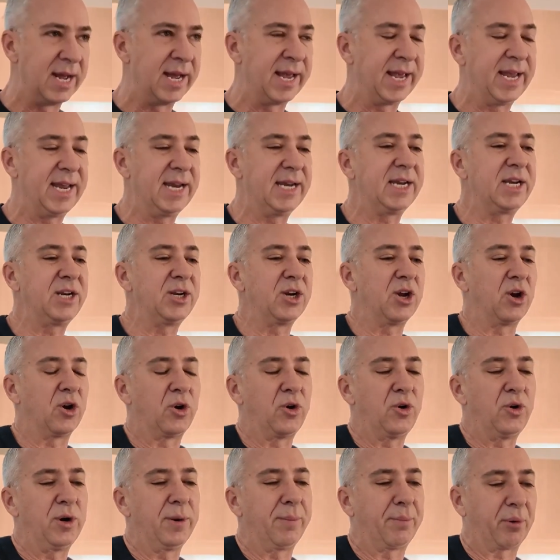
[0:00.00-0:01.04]
He didn't know
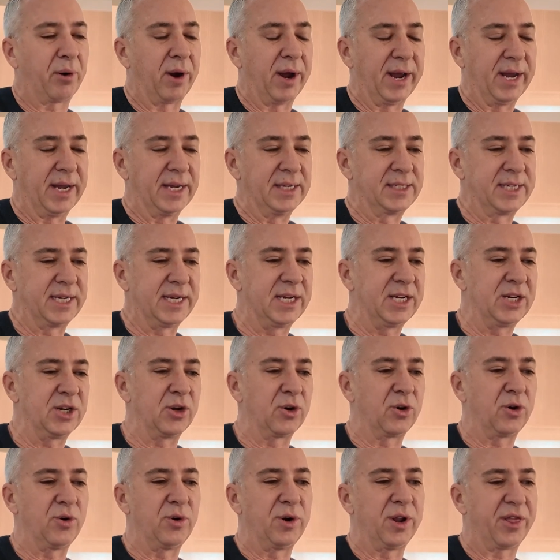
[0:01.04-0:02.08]
who to praise. He didn't know
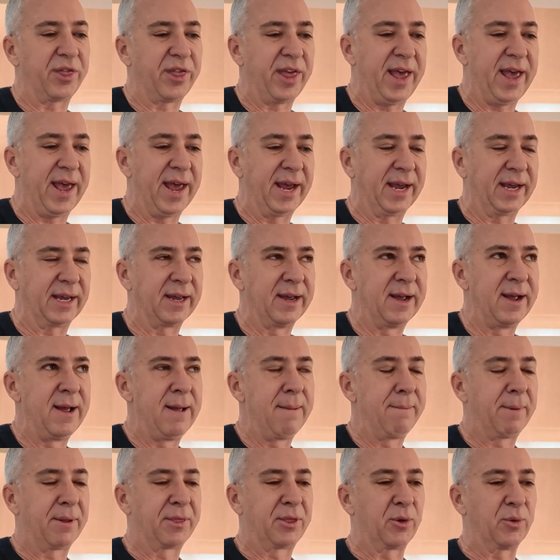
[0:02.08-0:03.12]
who to thank,
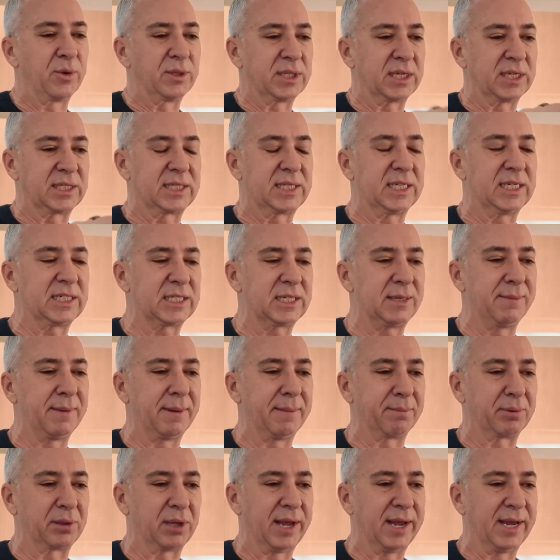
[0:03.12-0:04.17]
but there was a system in
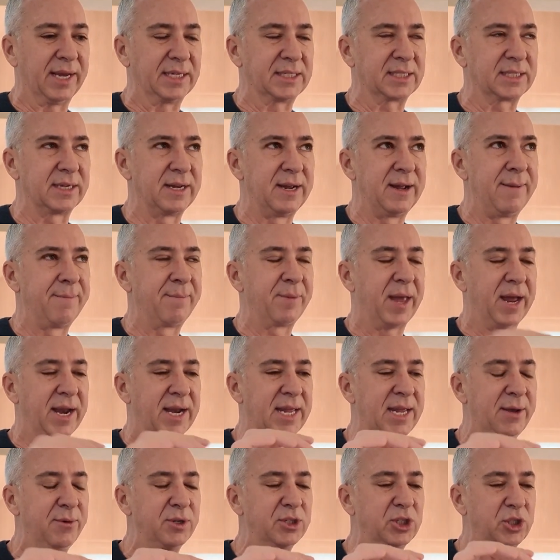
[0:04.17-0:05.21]
place and
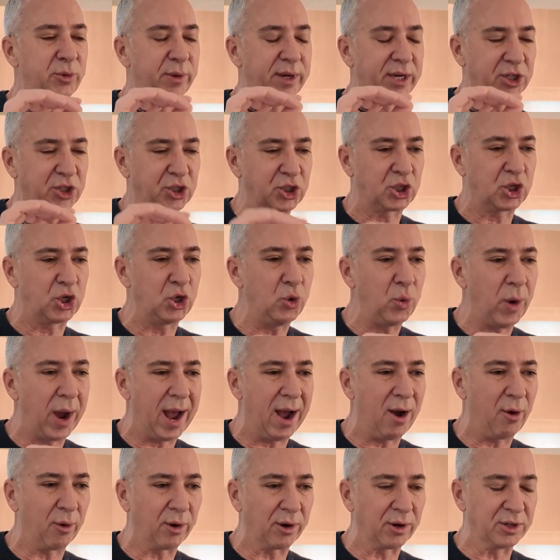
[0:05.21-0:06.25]
he was doing 2
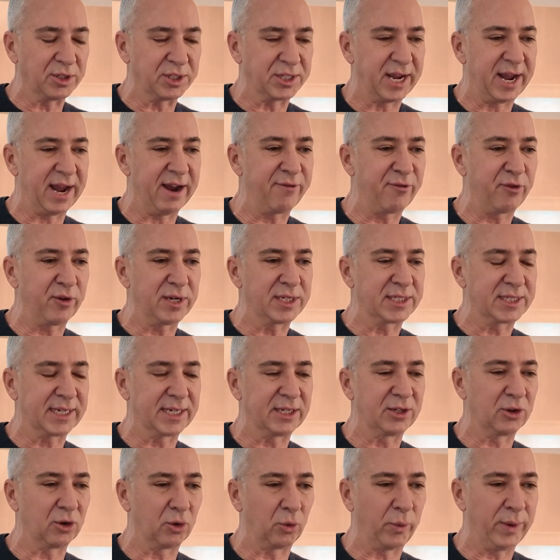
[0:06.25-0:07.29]
hours every
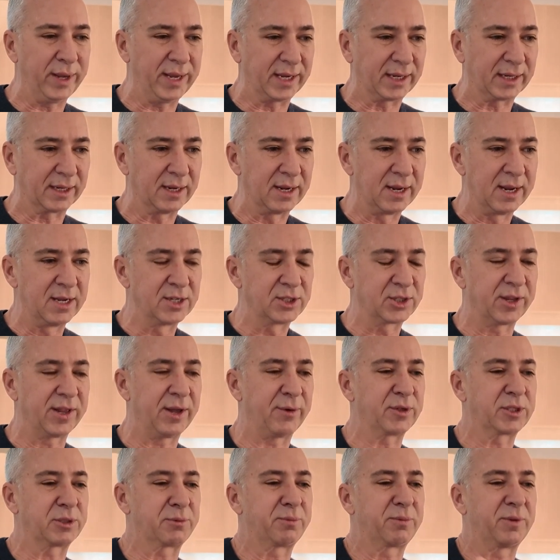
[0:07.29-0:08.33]
single week. So that
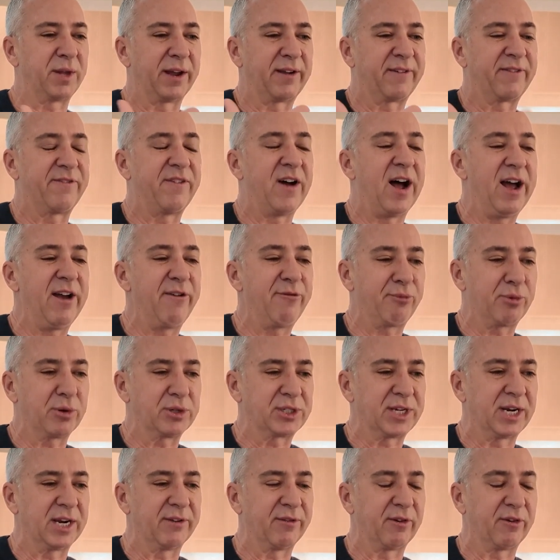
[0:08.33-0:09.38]
was like
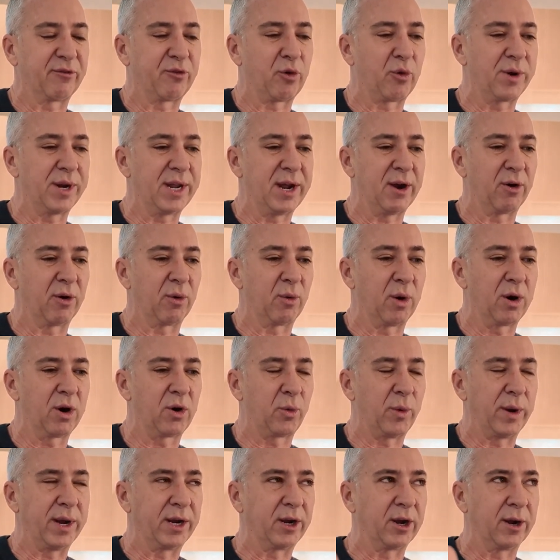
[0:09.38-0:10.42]
5% of a 40-hour work
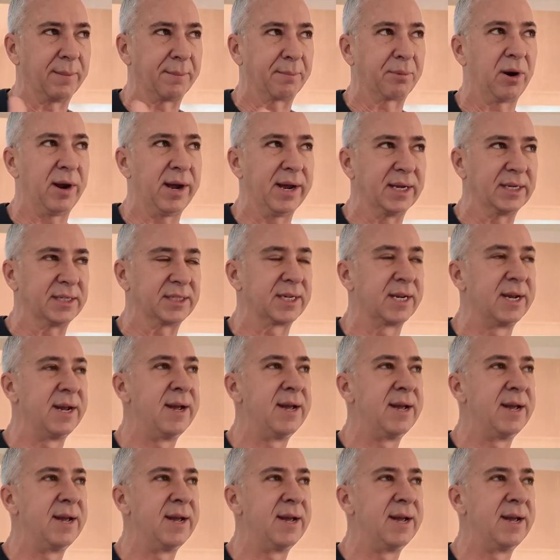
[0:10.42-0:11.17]
week on praise.